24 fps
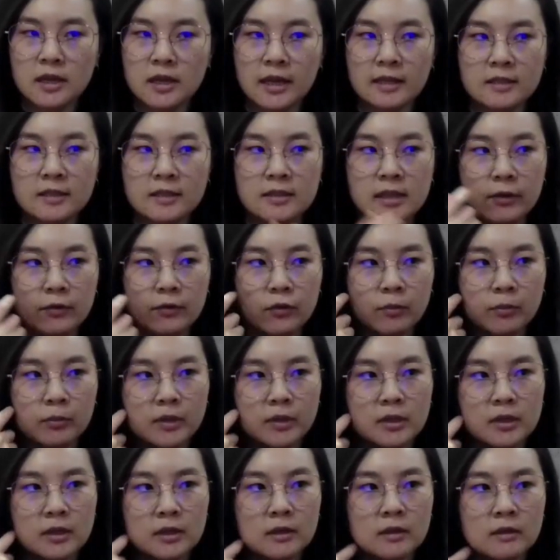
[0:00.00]
like say from
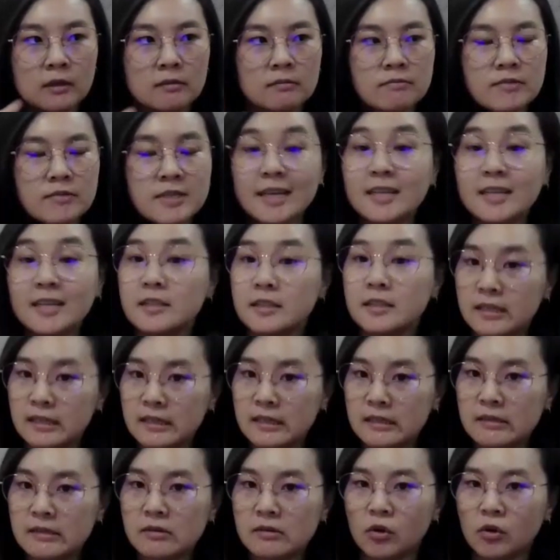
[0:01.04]
the
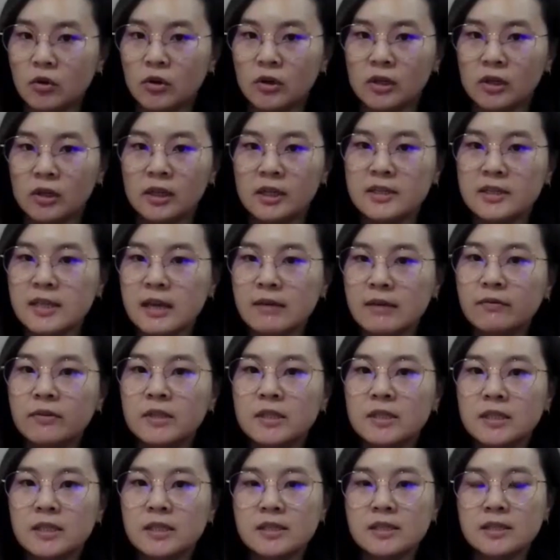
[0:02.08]
60s or early
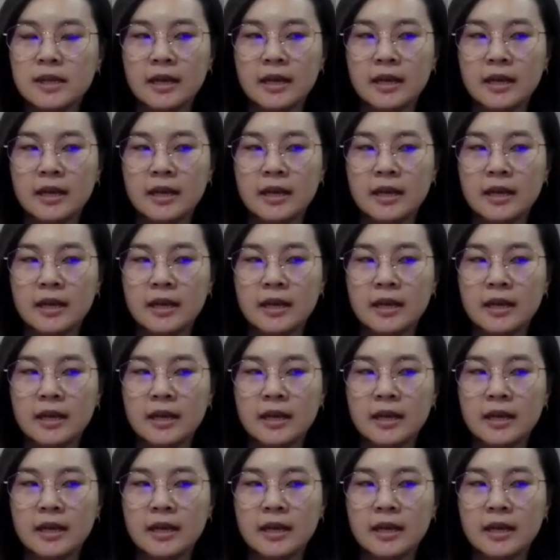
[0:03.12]
70s,